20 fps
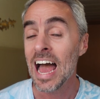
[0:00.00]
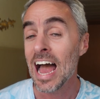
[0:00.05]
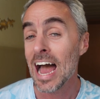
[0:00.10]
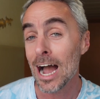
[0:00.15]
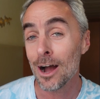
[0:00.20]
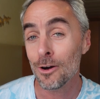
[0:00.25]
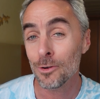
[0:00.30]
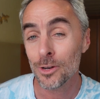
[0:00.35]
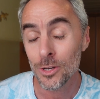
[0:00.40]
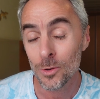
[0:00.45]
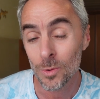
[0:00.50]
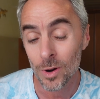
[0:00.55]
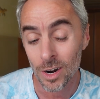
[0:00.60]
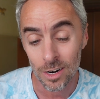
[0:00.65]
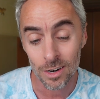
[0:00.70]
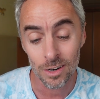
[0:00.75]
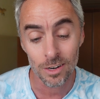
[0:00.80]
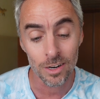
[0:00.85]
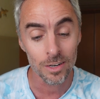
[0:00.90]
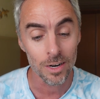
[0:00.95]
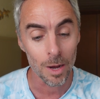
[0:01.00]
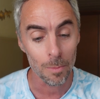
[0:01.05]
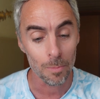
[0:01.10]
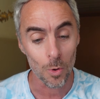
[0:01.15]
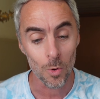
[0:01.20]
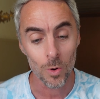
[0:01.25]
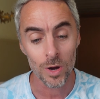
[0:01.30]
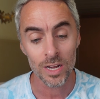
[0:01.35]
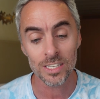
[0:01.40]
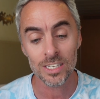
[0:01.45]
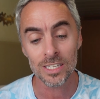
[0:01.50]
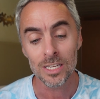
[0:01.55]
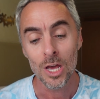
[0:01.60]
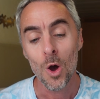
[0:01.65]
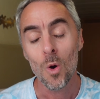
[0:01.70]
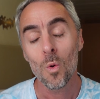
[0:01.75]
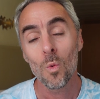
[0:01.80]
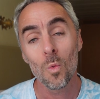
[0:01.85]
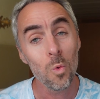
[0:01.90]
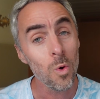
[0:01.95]
how do you earn points,
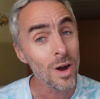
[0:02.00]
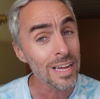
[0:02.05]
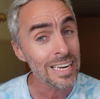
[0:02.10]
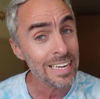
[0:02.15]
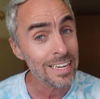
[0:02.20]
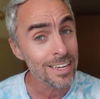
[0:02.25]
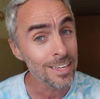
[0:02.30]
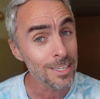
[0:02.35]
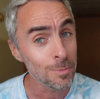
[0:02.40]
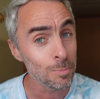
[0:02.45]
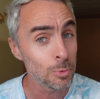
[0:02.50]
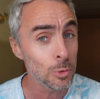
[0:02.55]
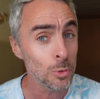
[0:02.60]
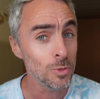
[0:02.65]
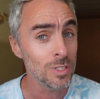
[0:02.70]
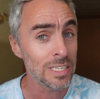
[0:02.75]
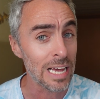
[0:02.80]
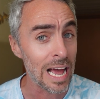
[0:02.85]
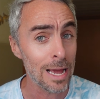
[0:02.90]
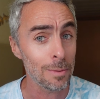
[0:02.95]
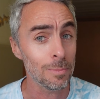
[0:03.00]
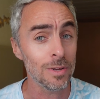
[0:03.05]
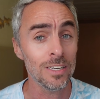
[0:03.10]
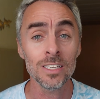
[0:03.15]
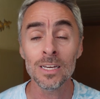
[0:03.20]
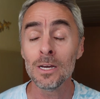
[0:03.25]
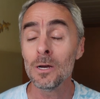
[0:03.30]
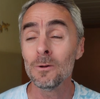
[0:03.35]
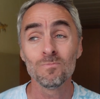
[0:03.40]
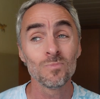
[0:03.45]
what is Blue Diamond,